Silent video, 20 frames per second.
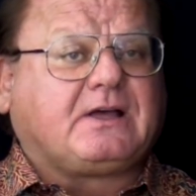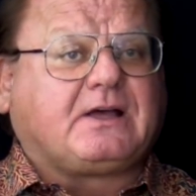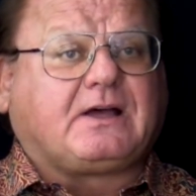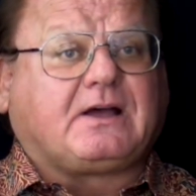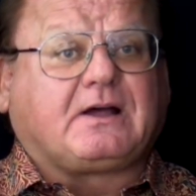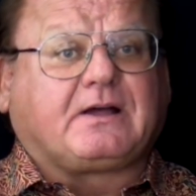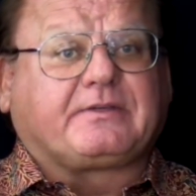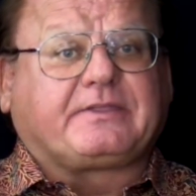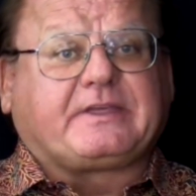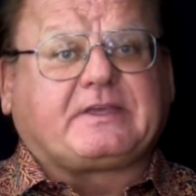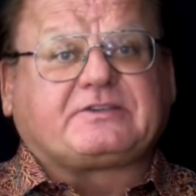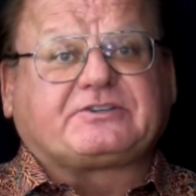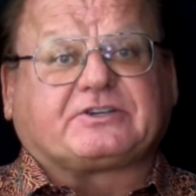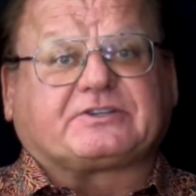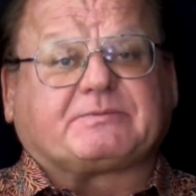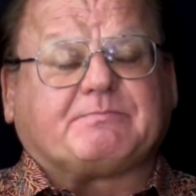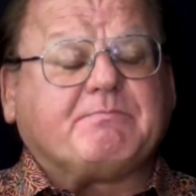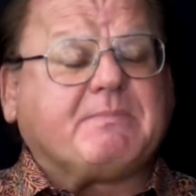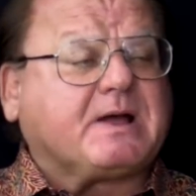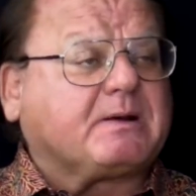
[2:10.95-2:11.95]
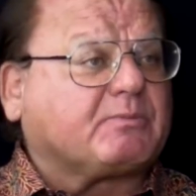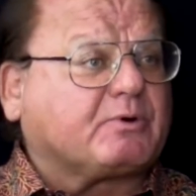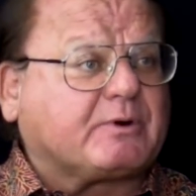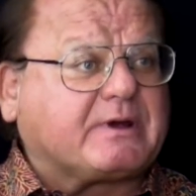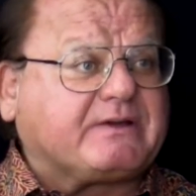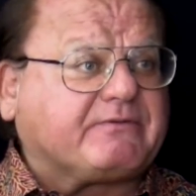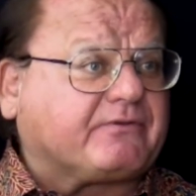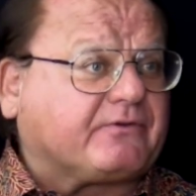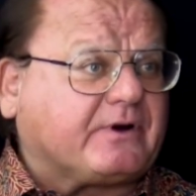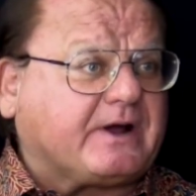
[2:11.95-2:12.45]
Are they just
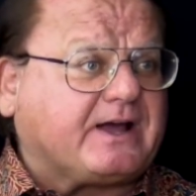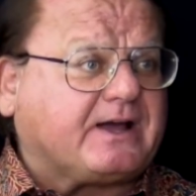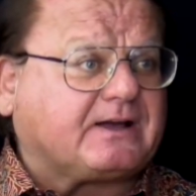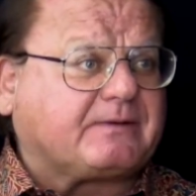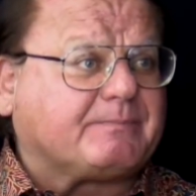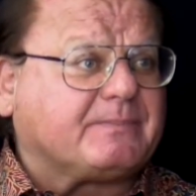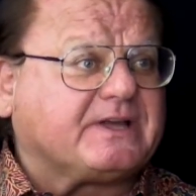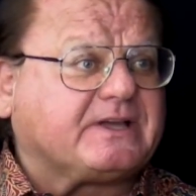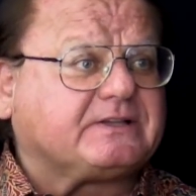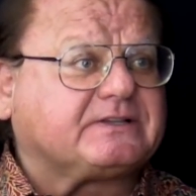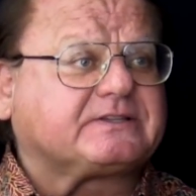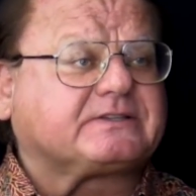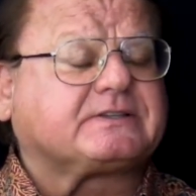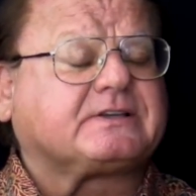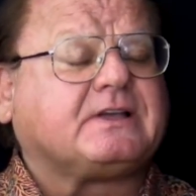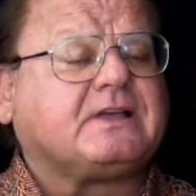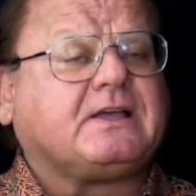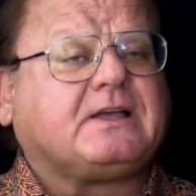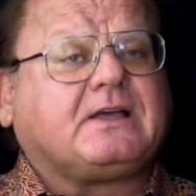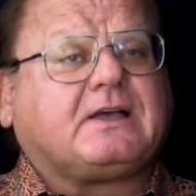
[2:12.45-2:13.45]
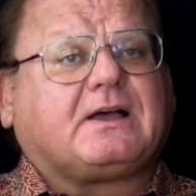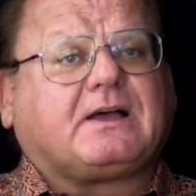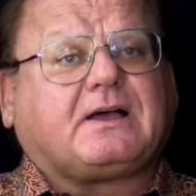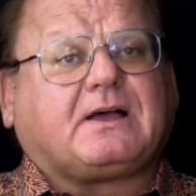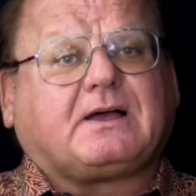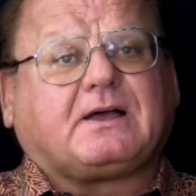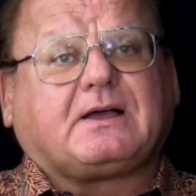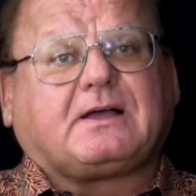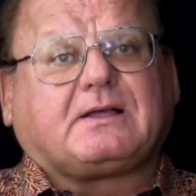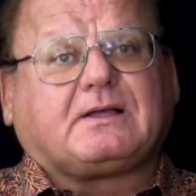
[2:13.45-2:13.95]
memory fragments?
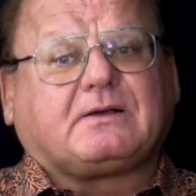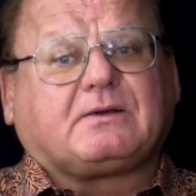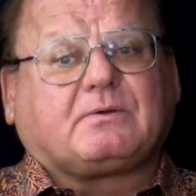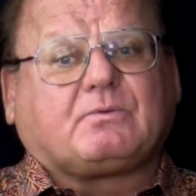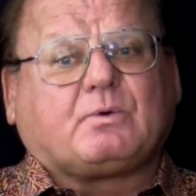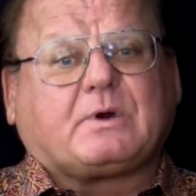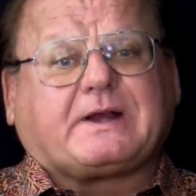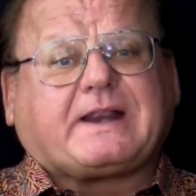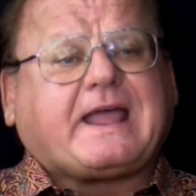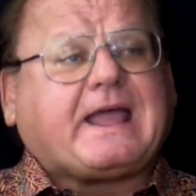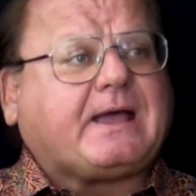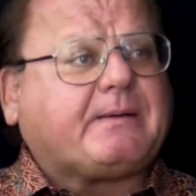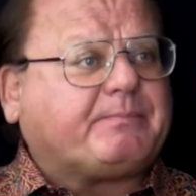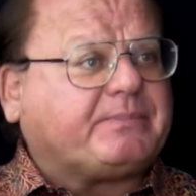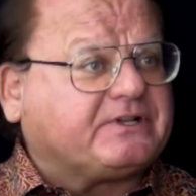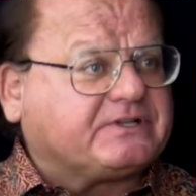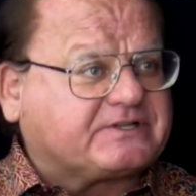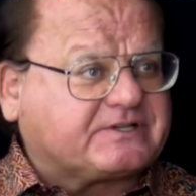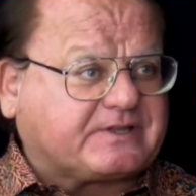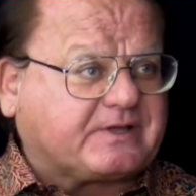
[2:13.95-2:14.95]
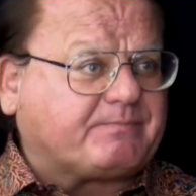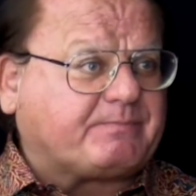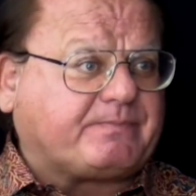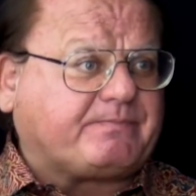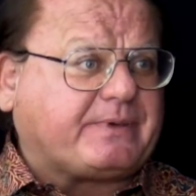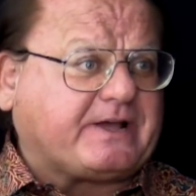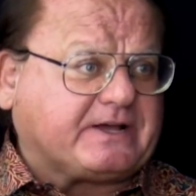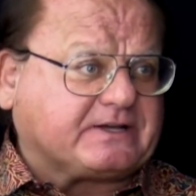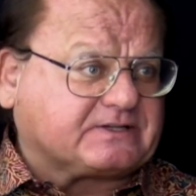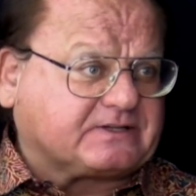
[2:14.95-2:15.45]
What happens to the
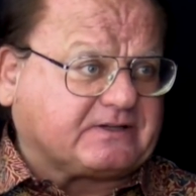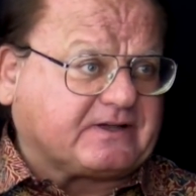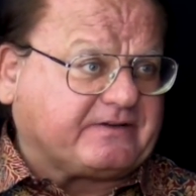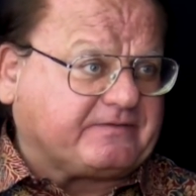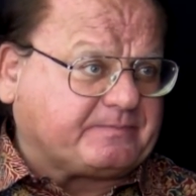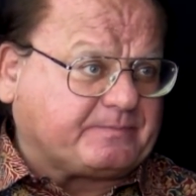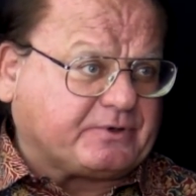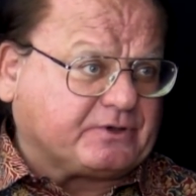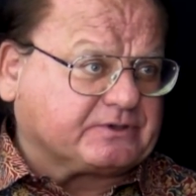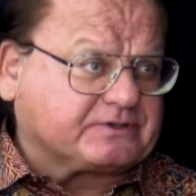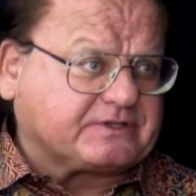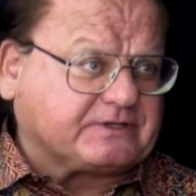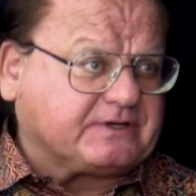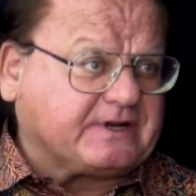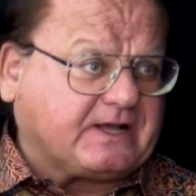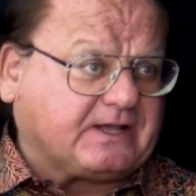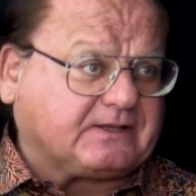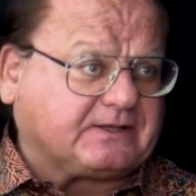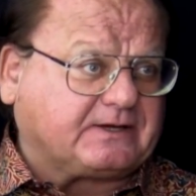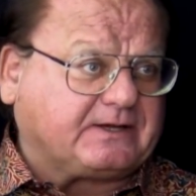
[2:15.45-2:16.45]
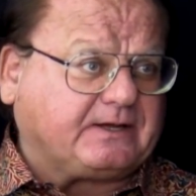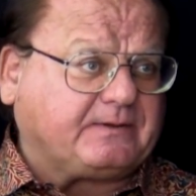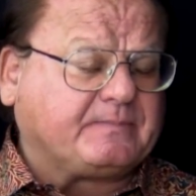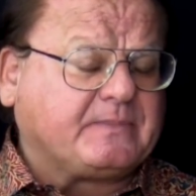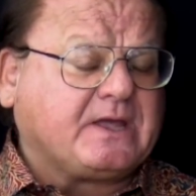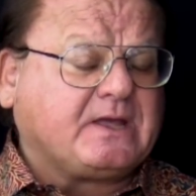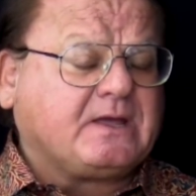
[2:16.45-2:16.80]
past life personality?